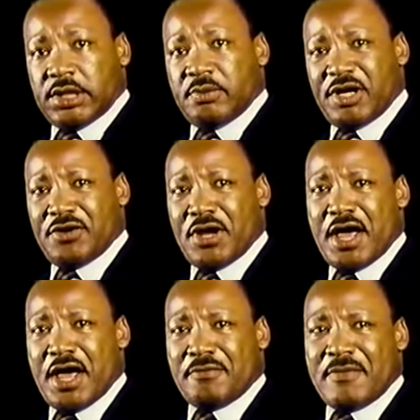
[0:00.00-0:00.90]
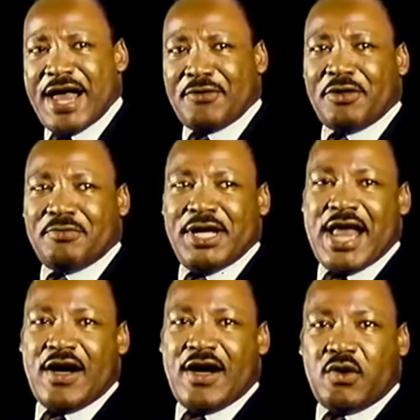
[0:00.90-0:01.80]
But it really doesn't matter with me
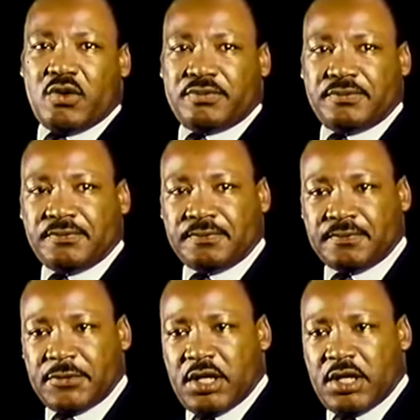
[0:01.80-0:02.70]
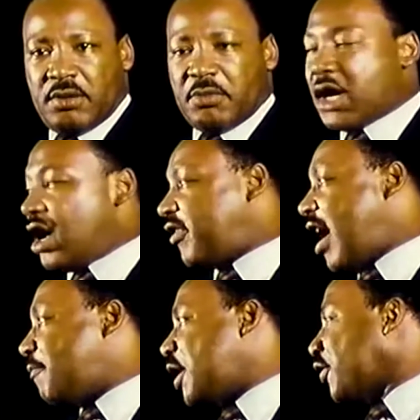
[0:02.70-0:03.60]
now because
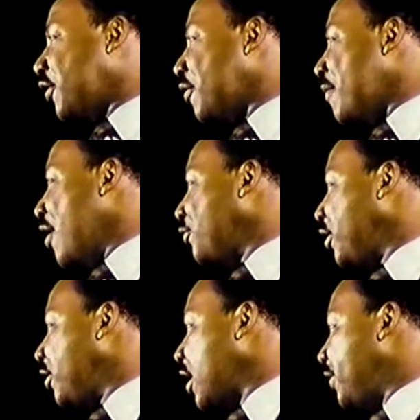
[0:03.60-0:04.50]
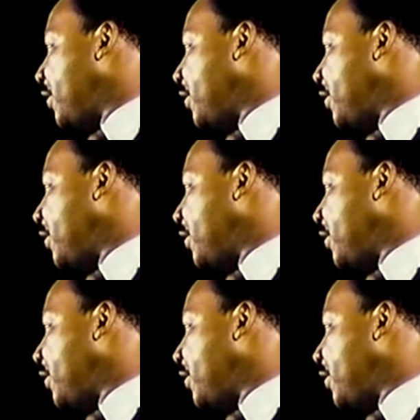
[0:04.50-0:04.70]
I've been to the mountaintop.